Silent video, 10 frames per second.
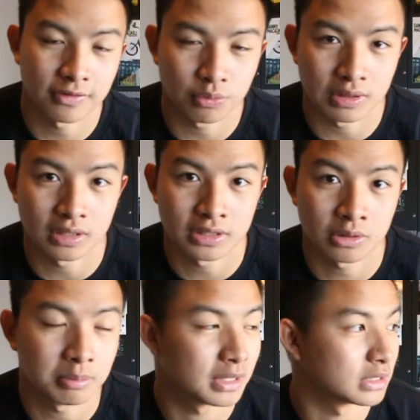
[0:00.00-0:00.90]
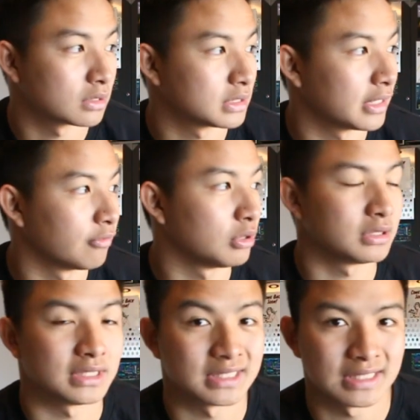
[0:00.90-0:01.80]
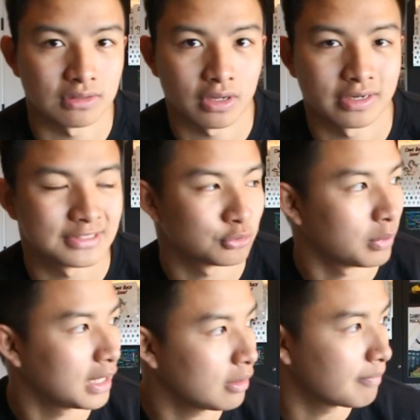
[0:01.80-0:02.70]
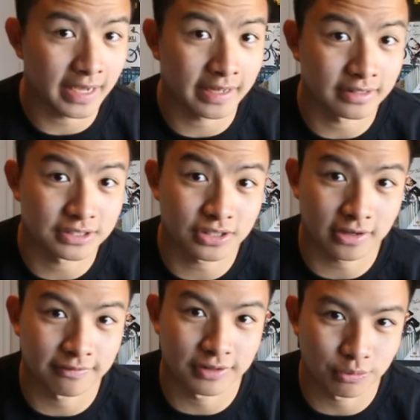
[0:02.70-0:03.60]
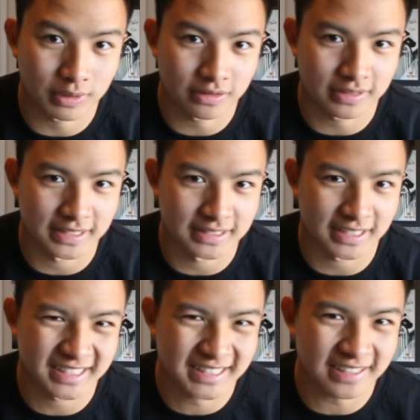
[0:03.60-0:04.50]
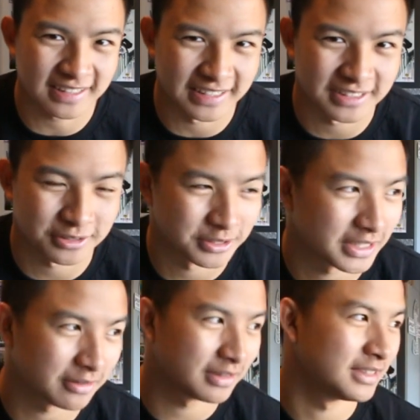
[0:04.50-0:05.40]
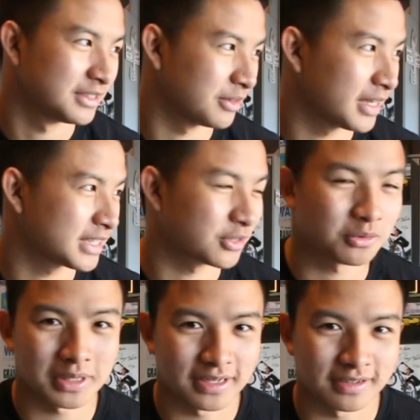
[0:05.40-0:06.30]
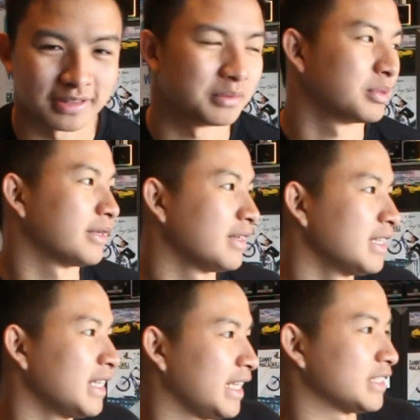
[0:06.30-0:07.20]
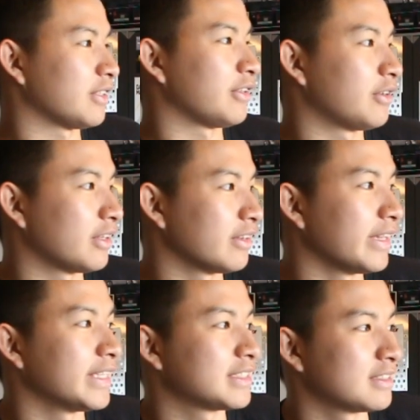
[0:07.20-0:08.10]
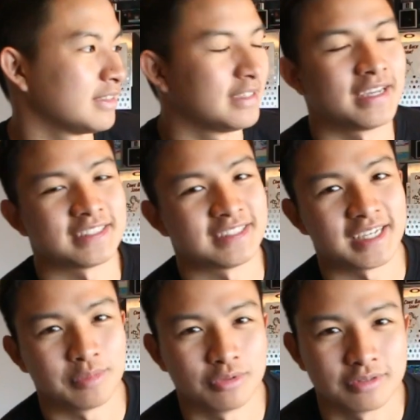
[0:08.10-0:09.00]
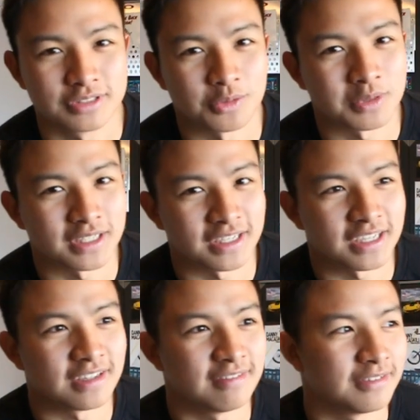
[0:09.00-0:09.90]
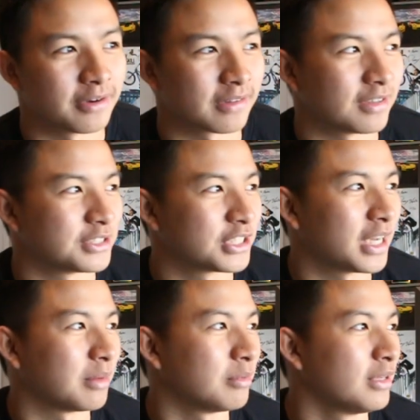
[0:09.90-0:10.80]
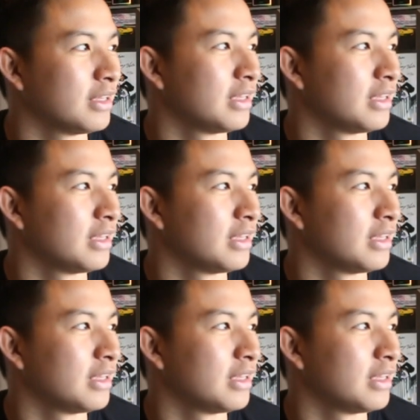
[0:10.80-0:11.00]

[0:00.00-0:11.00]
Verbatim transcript: fifth wheel on there because our set of wheels is still on its way and the stock fifth wheel is a Steely it turns out. So that's quite ugly, but it's on there nonetheless. Has a table so we could eat during lunchtime